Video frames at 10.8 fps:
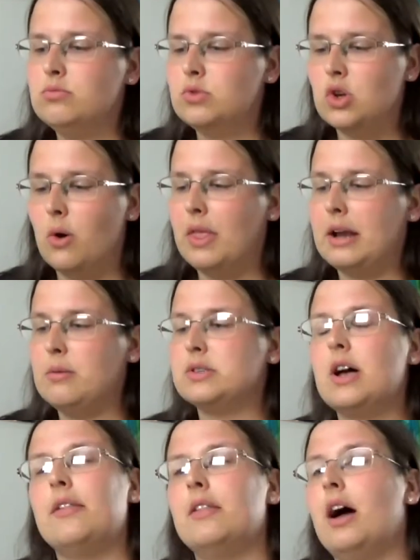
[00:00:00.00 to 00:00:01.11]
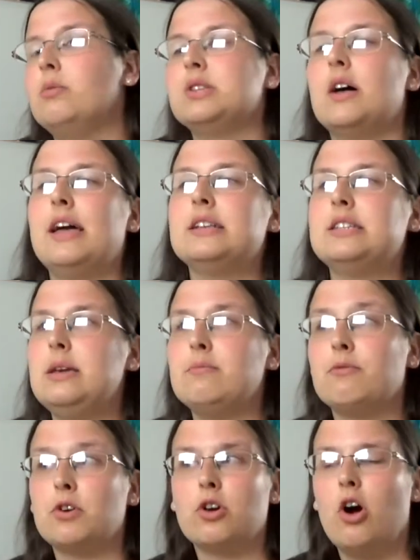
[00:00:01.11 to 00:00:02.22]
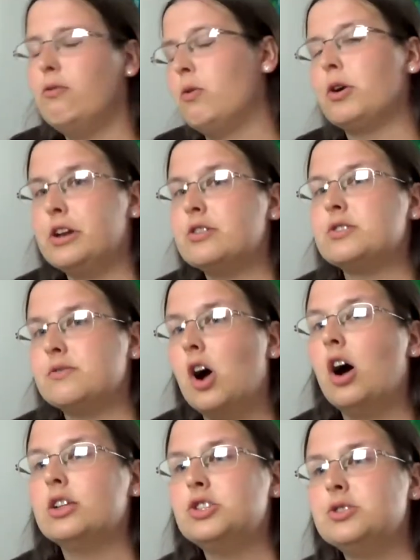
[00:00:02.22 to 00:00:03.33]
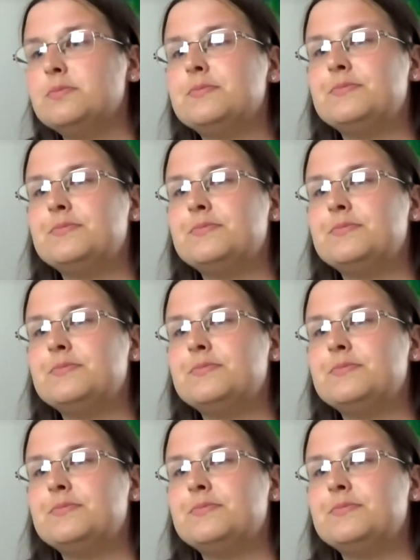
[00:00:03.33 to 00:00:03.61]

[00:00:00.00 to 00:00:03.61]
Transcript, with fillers: so then i was on i was on that team for all four years of college